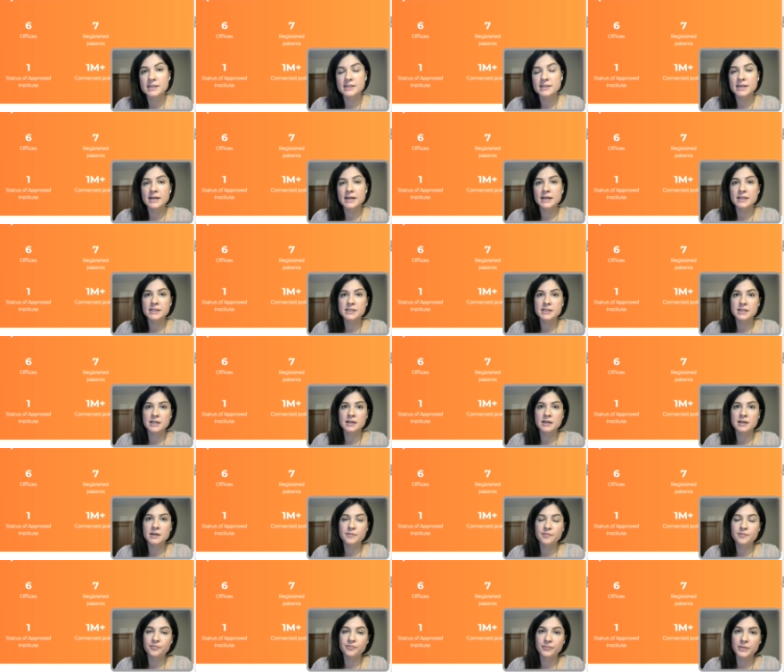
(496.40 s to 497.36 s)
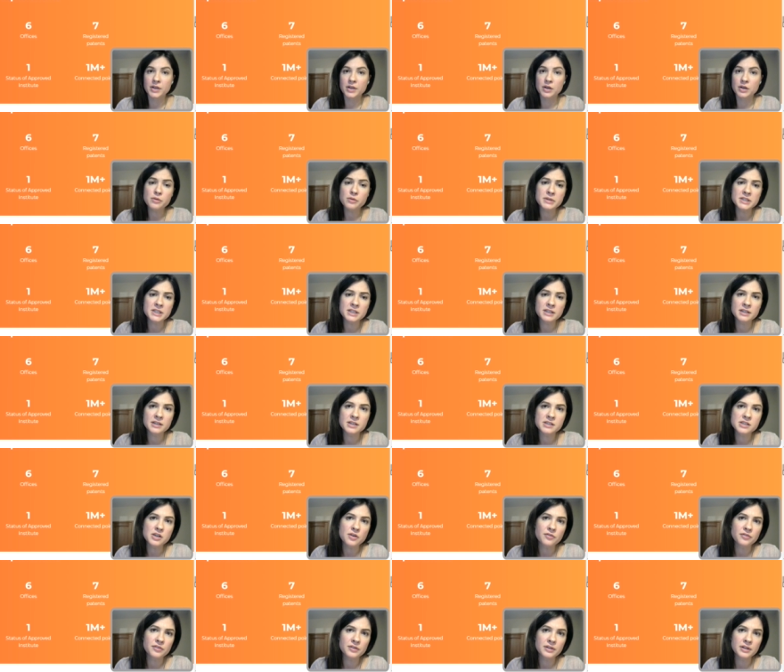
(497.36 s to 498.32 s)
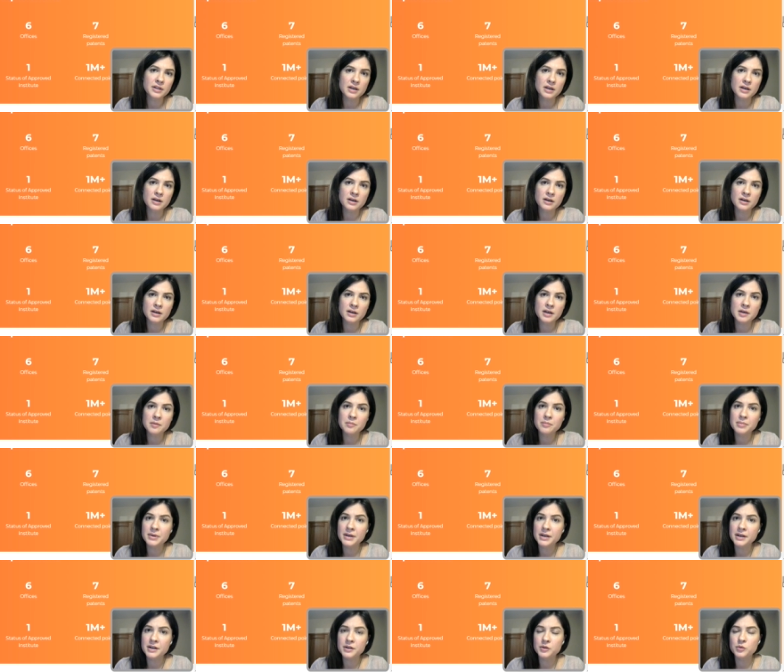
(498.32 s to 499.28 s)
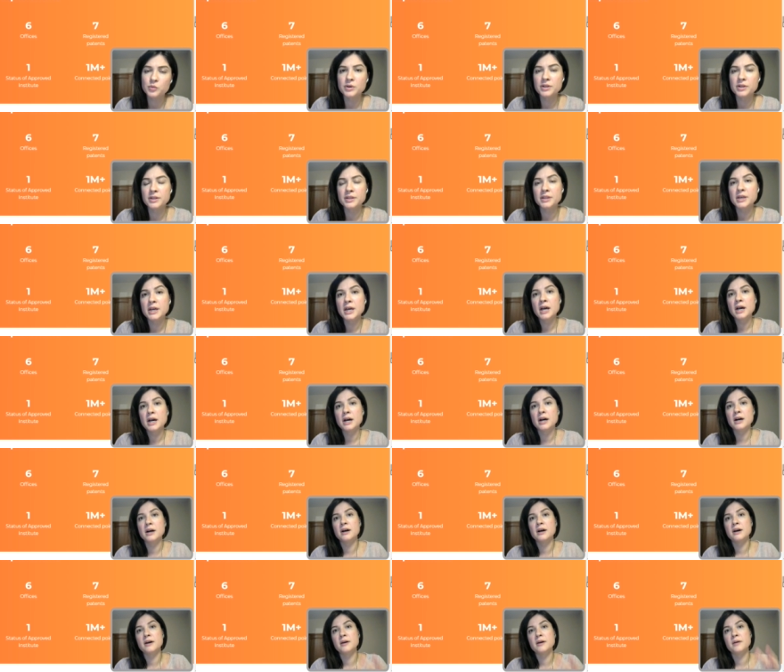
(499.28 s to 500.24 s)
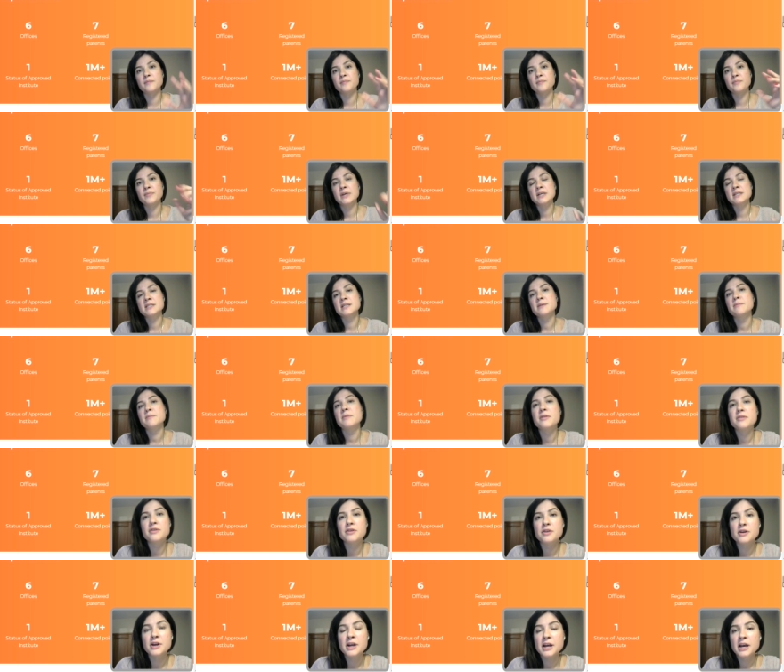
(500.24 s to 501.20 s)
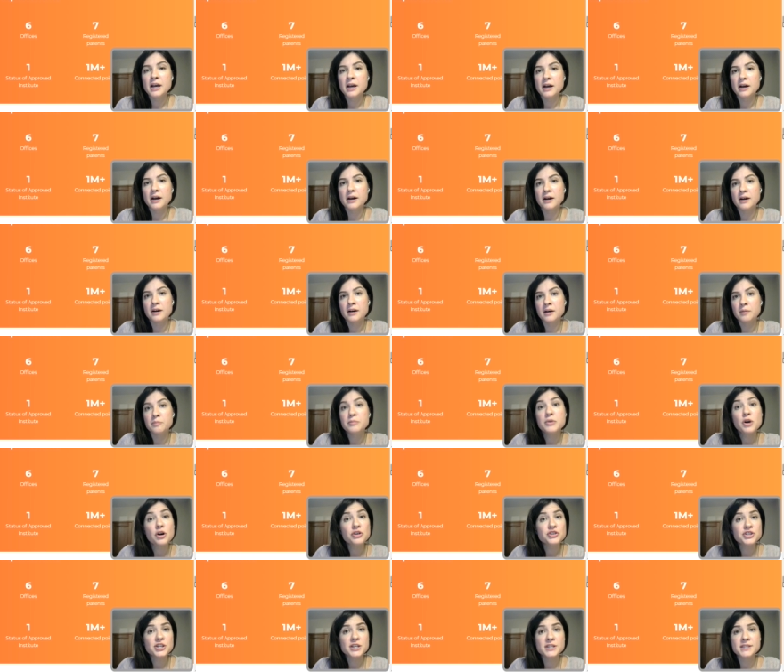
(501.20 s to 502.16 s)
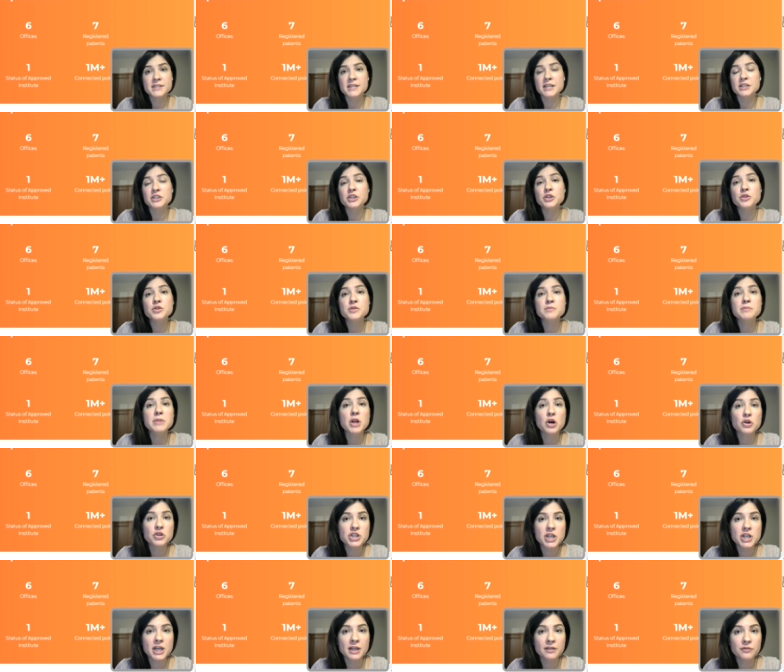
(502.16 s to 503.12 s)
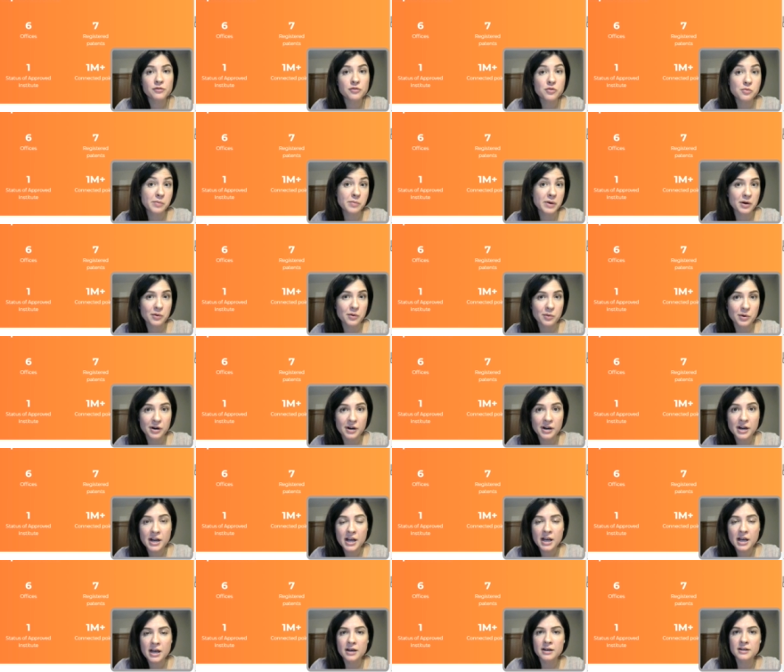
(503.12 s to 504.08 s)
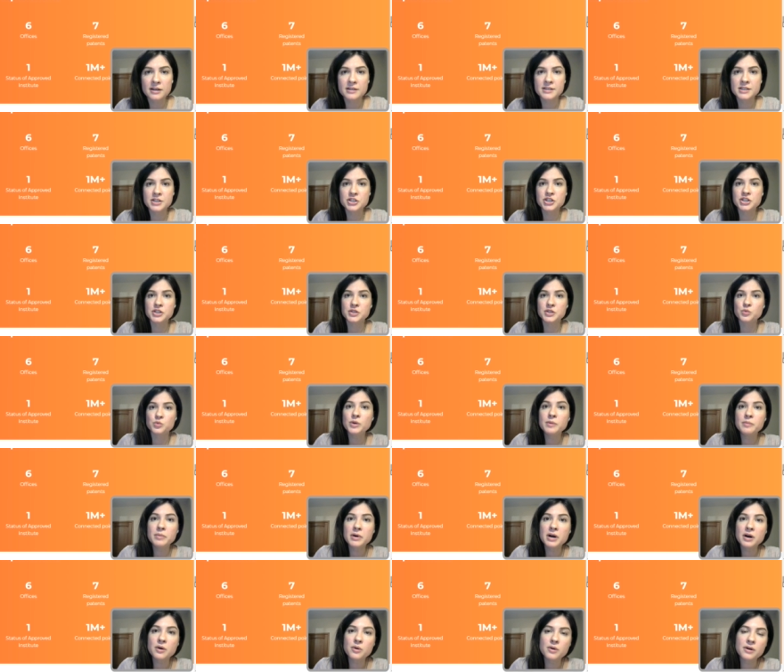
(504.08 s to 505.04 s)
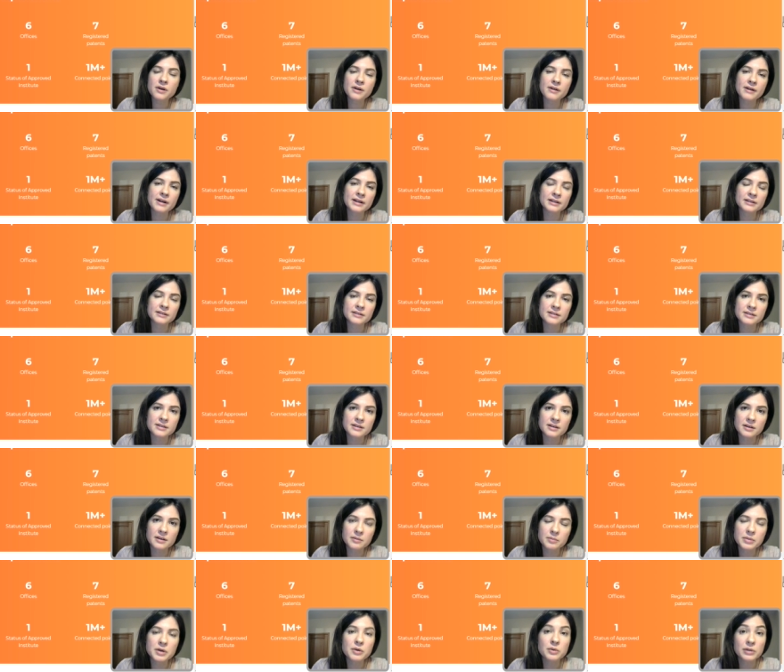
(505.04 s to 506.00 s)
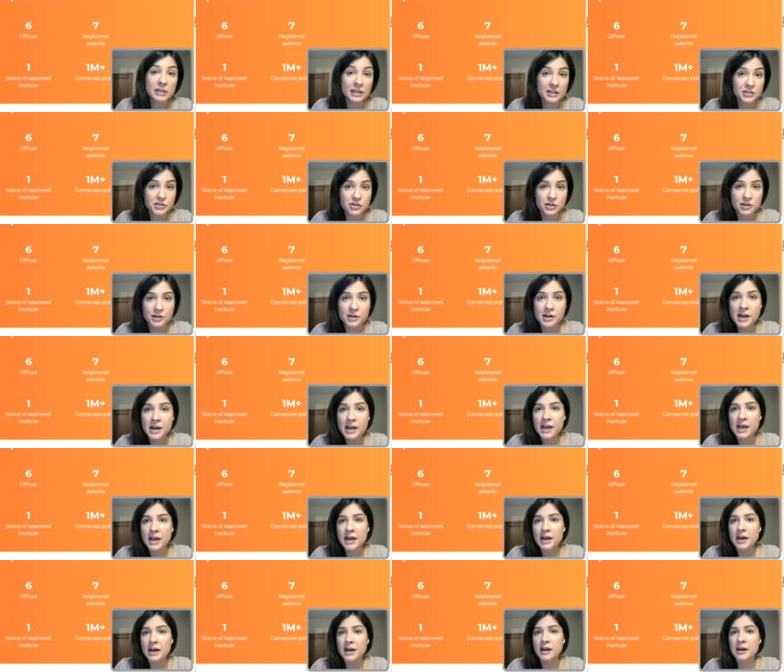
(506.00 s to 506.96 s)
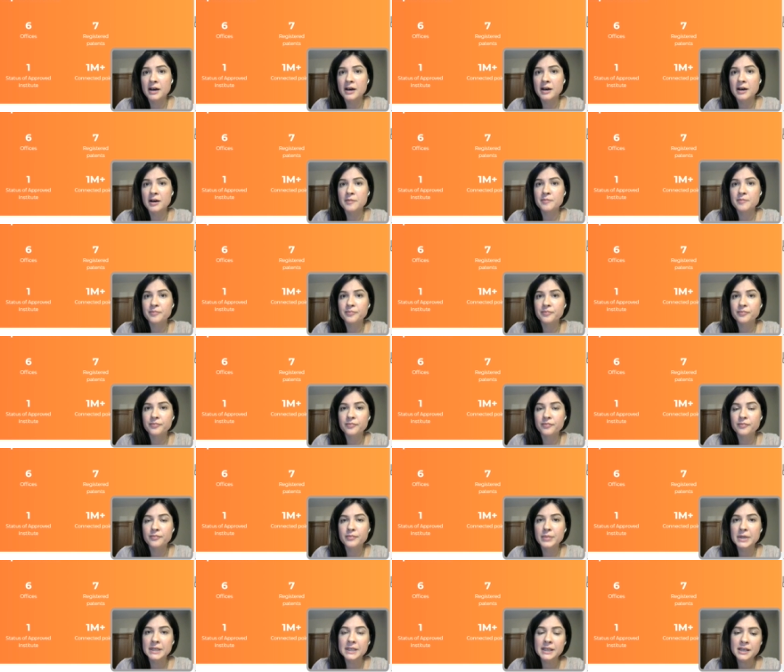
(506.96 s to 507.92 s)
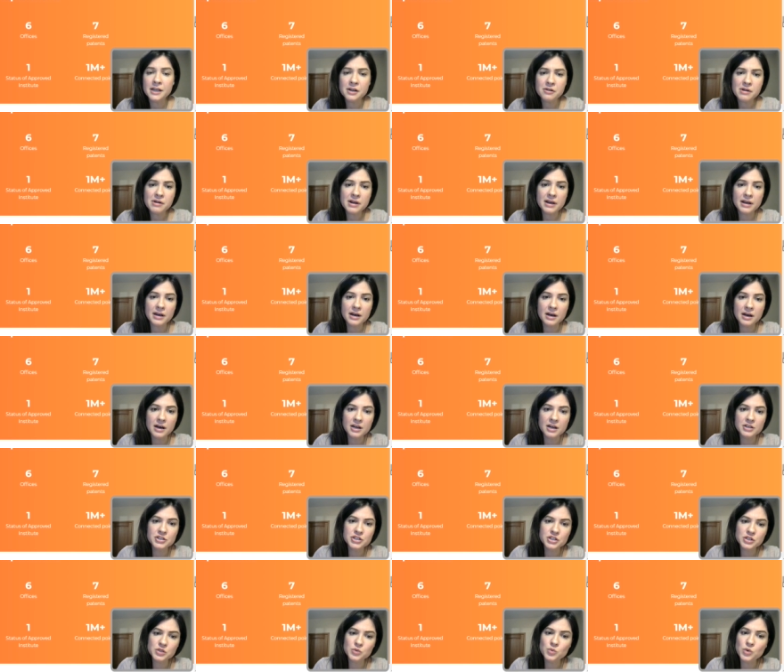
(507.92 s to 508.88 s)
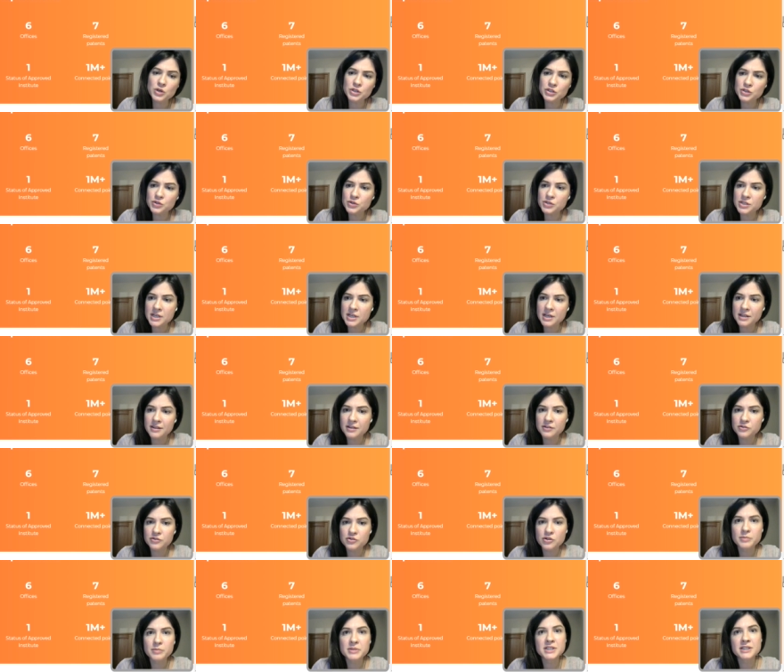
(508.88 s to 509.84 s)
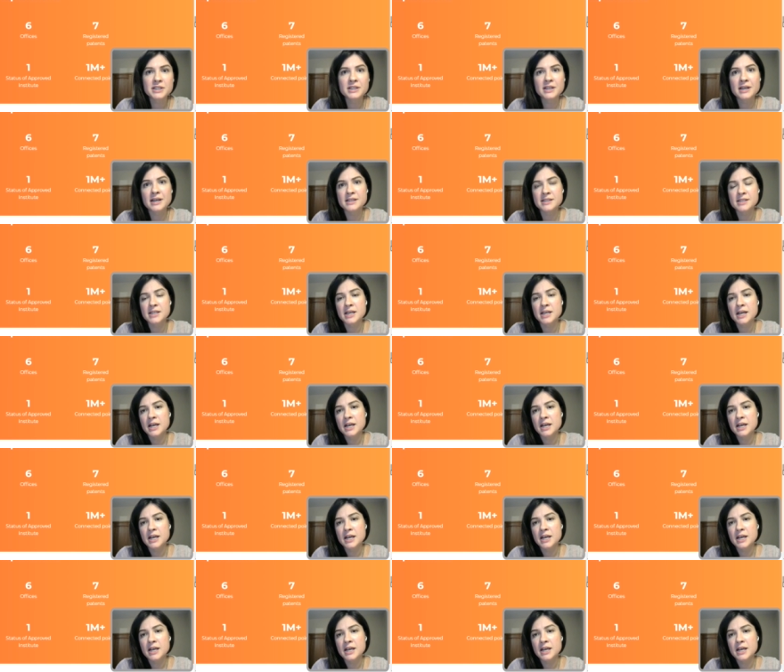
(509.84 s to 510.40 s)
that Robotina is often compared with some other projects that use blockchain for power, such as WePower and Power Ledger. But here I just want to say that Robotina has